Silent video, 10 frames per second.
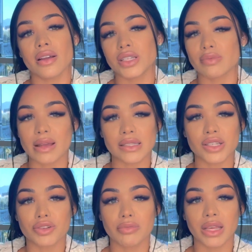just
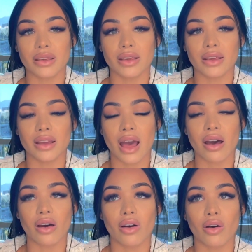message me.
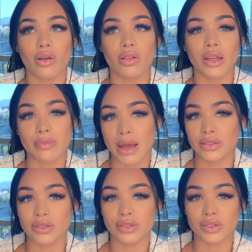I'll get back
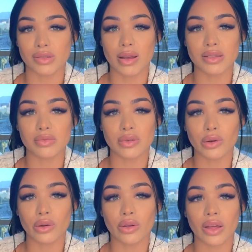to you as soon as
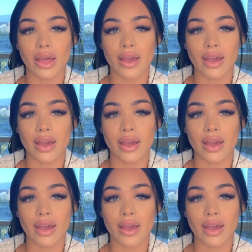possible.